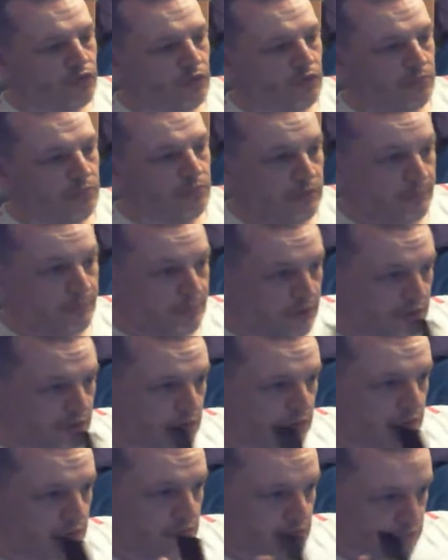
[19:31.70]
And if I've
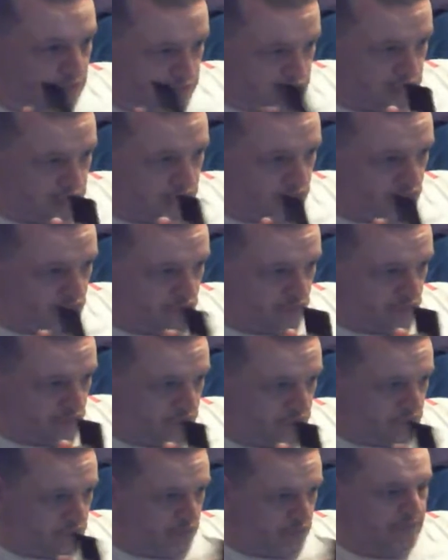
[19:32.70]
got my bigger
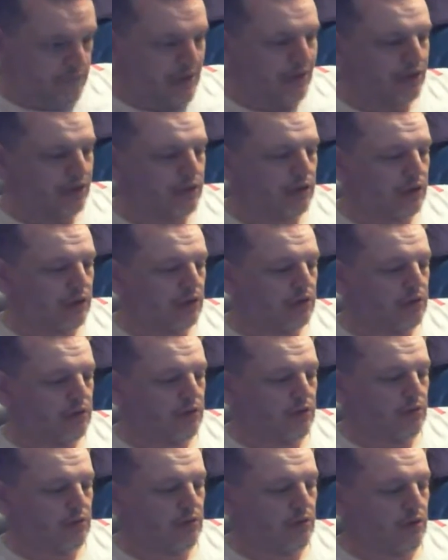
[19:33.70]

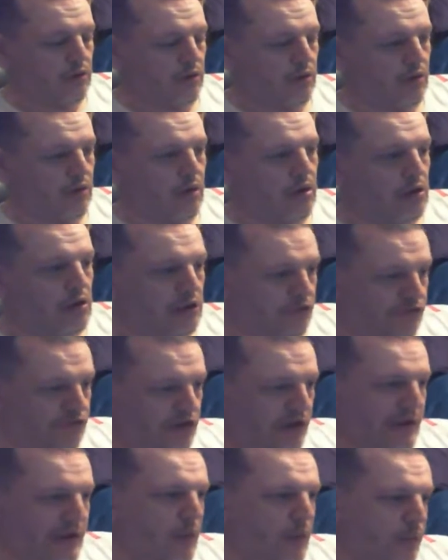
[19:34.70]
magnet, I'll
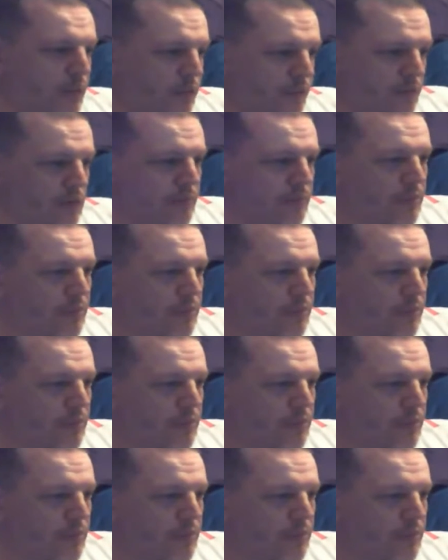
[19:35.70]
take that with me.